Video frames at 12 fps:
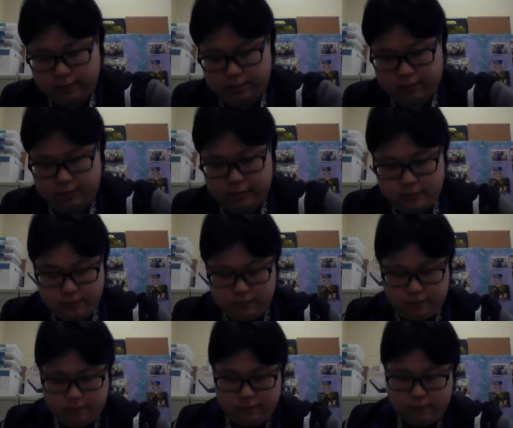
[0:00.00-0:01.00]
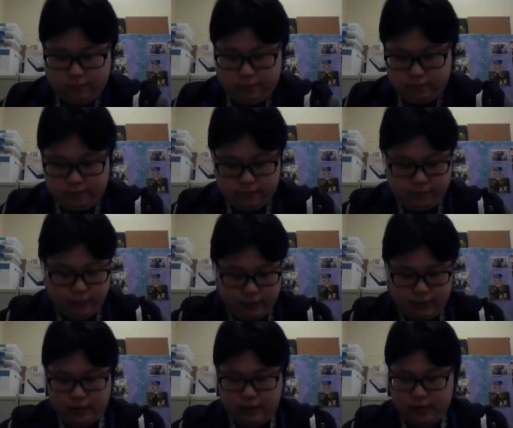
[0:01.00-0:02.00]

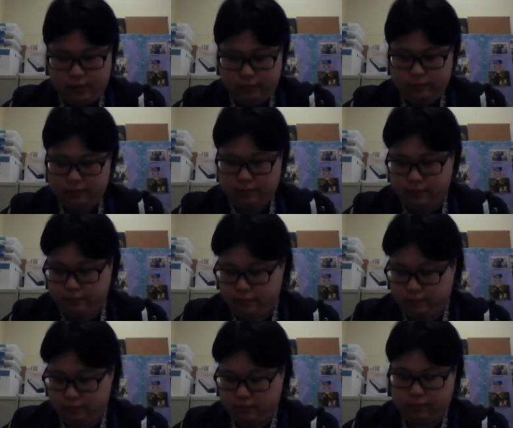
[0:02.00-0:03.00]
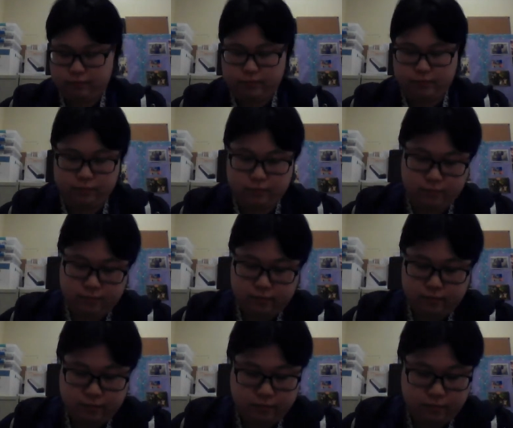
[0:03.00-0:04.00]

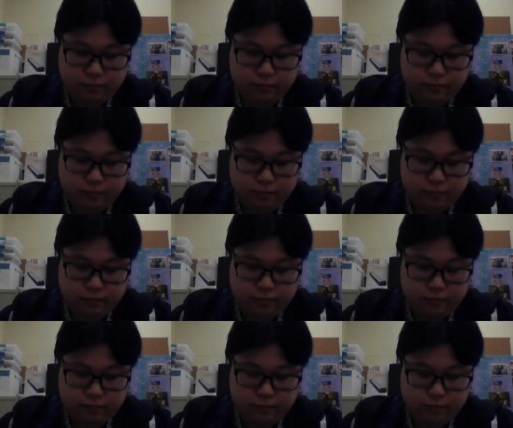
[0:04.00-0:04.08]
[no speech]